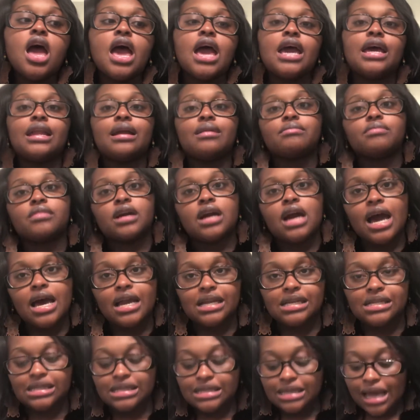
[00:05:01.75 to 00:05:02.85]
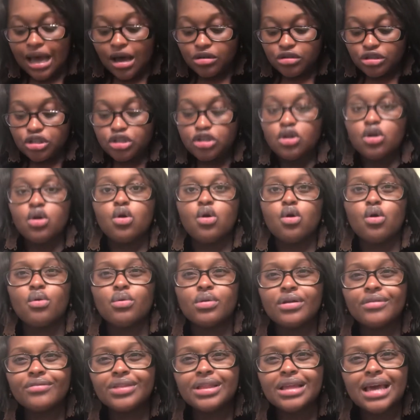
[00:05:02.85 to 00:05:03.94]
and I'm kind of slouched or
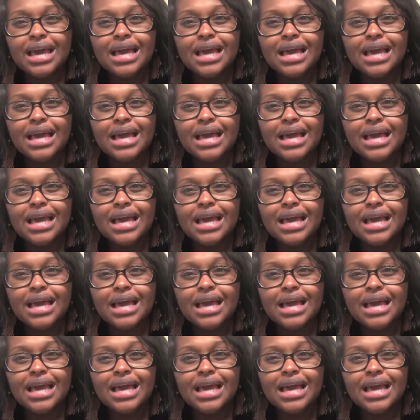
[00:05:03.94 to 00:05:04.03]
whatever the